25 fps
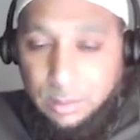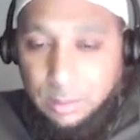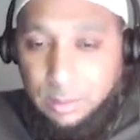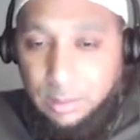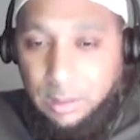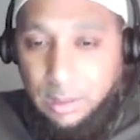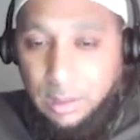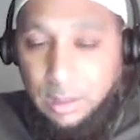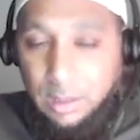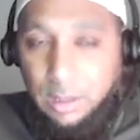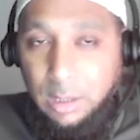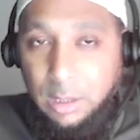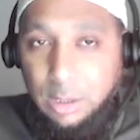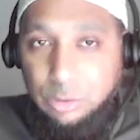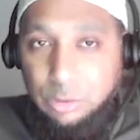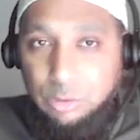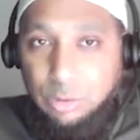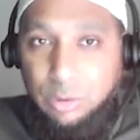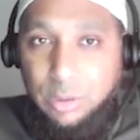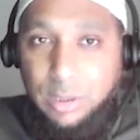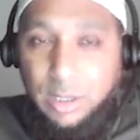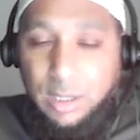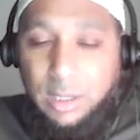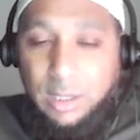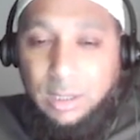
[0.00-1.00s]
Yeah.
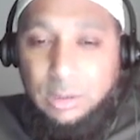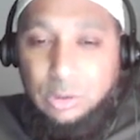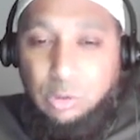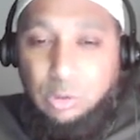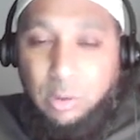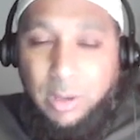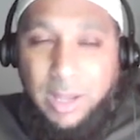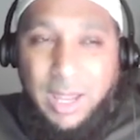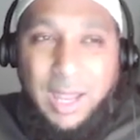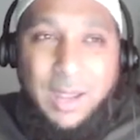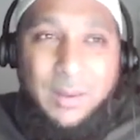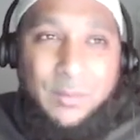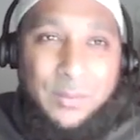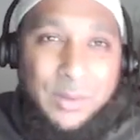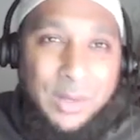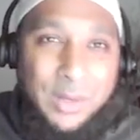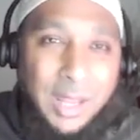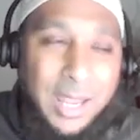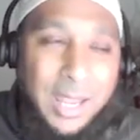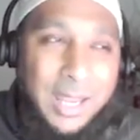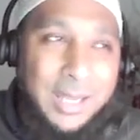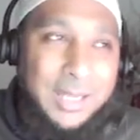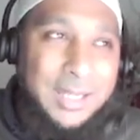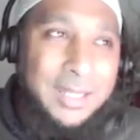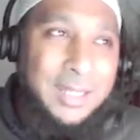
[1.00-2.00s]
So
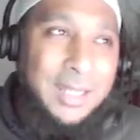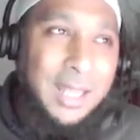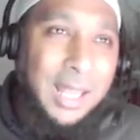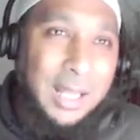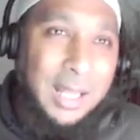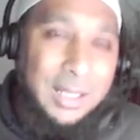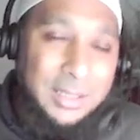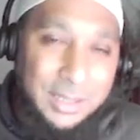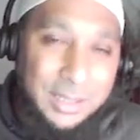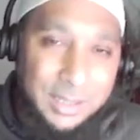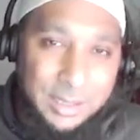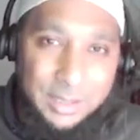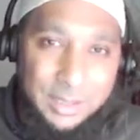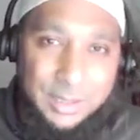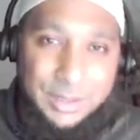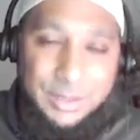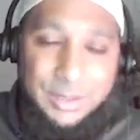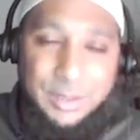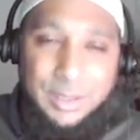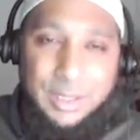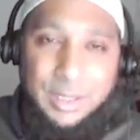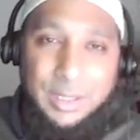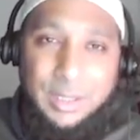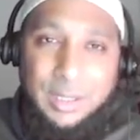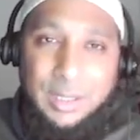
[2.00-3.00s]
any hadith